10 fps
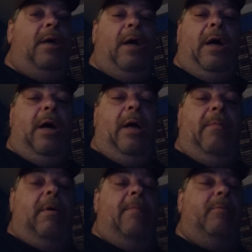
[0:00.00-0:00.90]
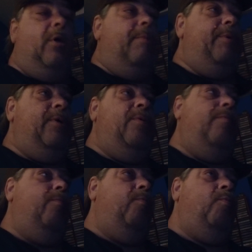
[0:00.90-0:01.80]
I'm going to be
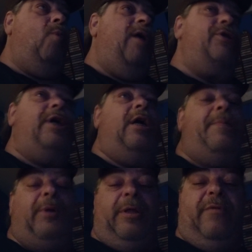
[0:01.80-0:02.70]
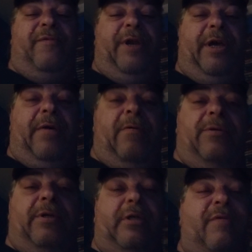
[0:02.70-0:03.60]
watching a couple other
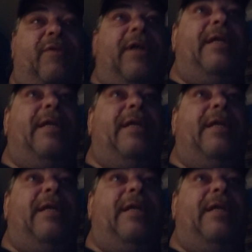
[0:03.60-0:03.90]
videos and stuff like